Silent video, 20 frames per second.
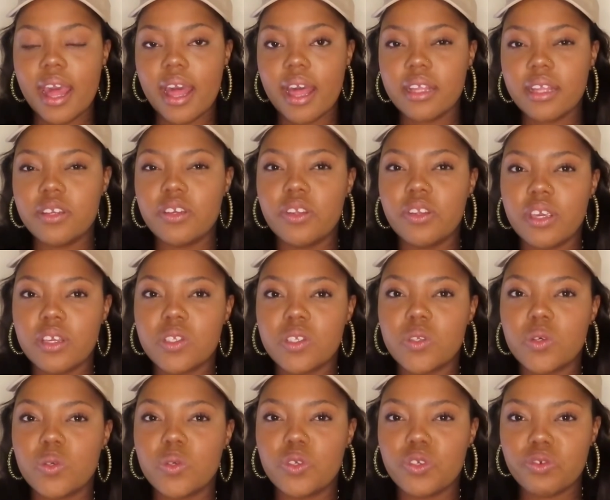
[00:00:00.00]
And then you get
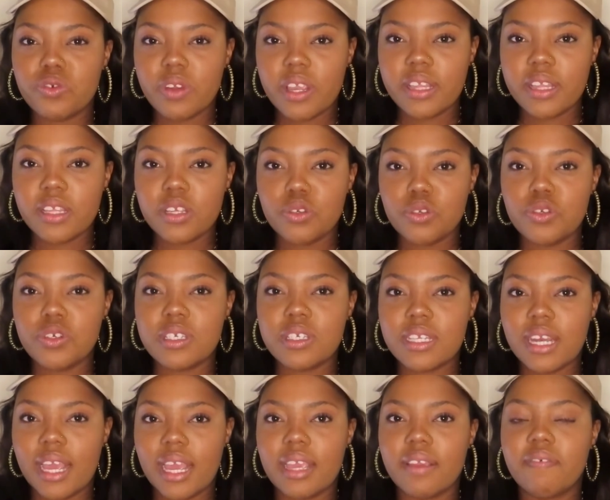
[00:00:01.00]
so trained that you
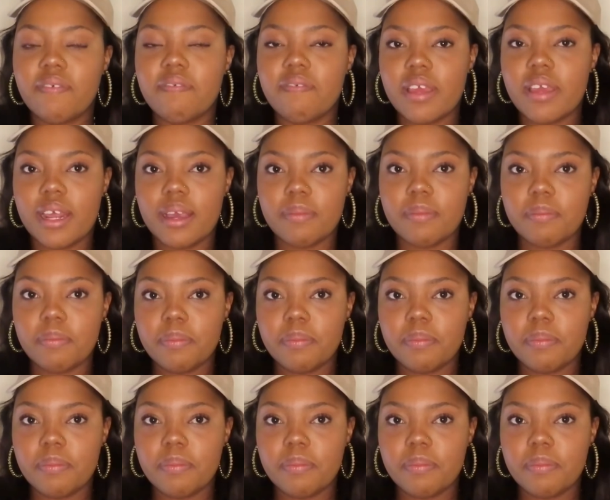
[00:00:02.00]
just like fed up.